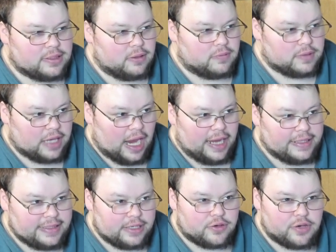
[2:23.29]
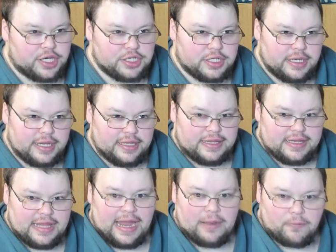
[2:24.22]
So, content creation
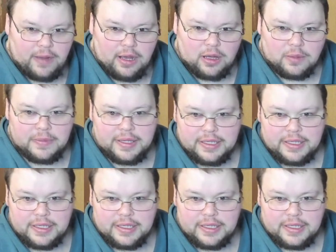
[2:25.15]
in that realm